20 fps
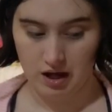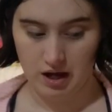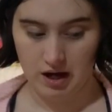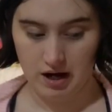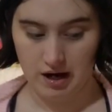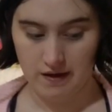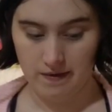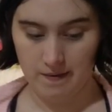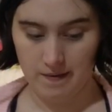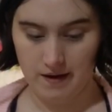
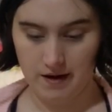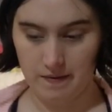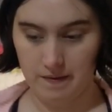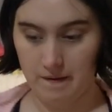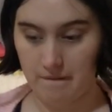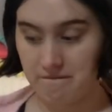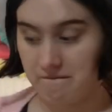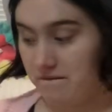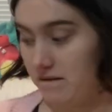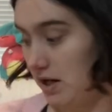and then
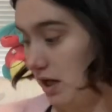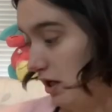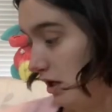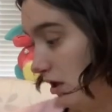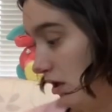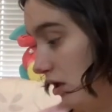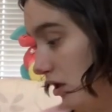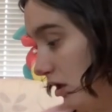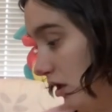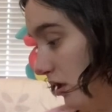the
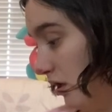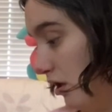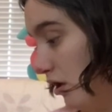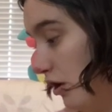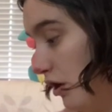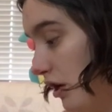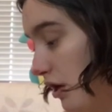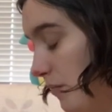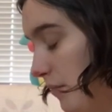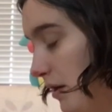feet are
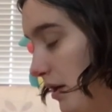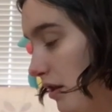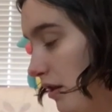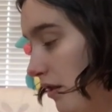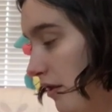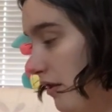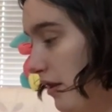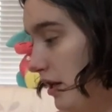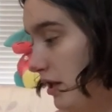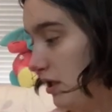gonna be
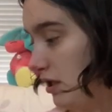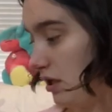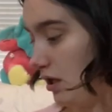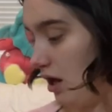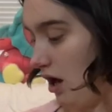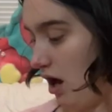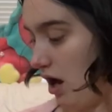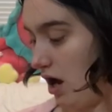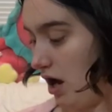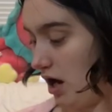this
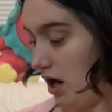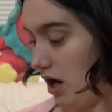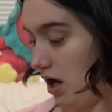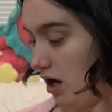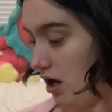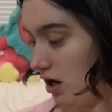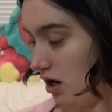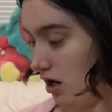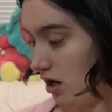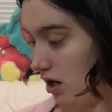guy,
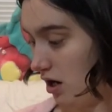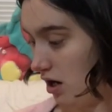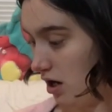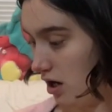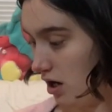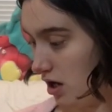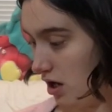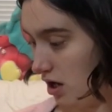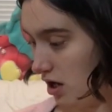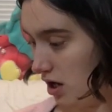
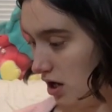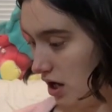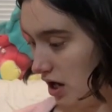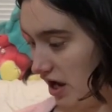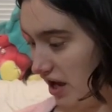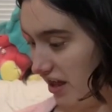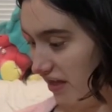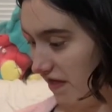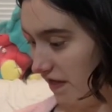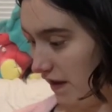
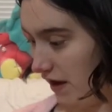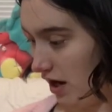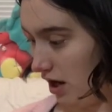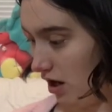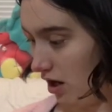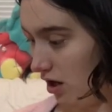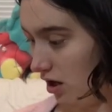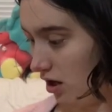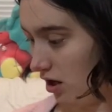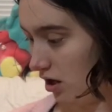I
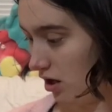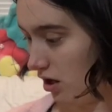think.